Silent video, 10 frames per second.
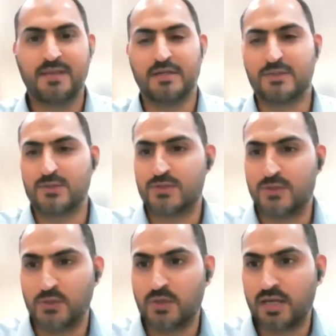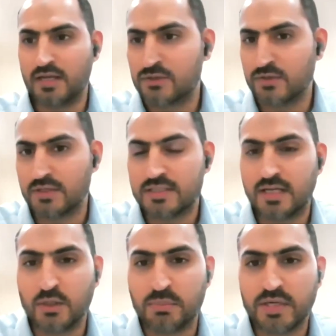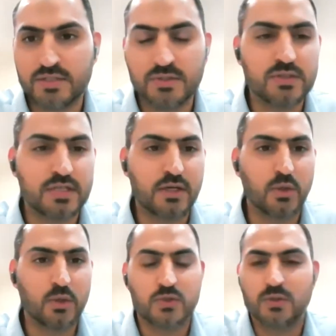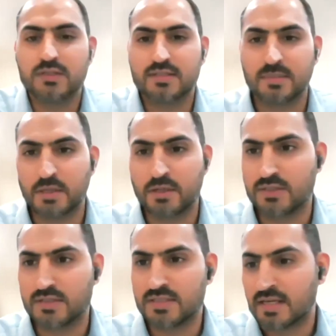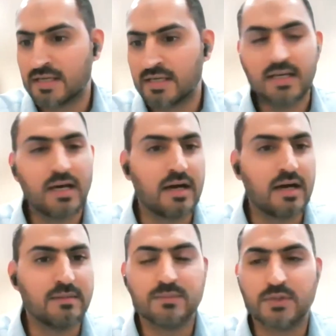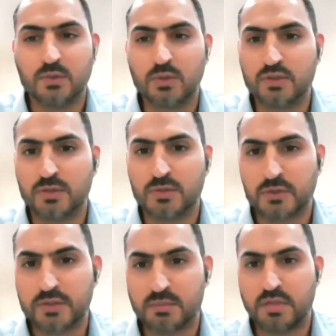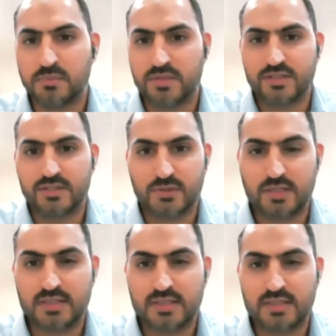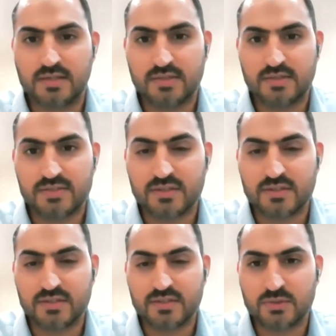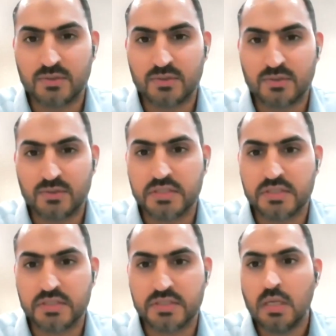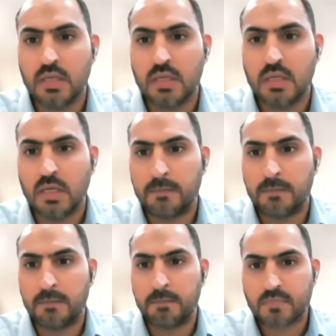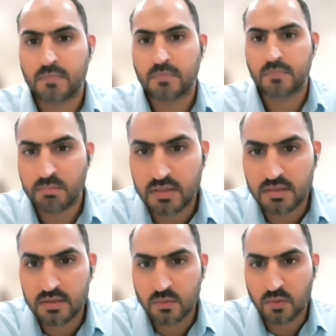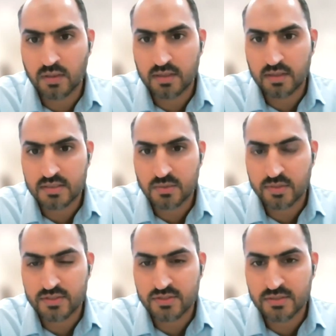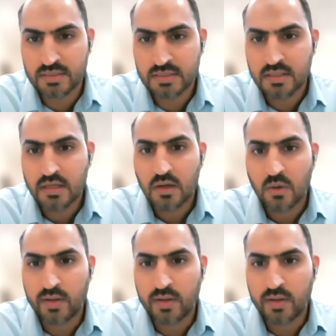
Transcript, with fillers: Understood. So you can actually tell your patient to take low salts because uh, you want to control the blood pressure. So that is the answer to, to the question. Um, maybe one last question.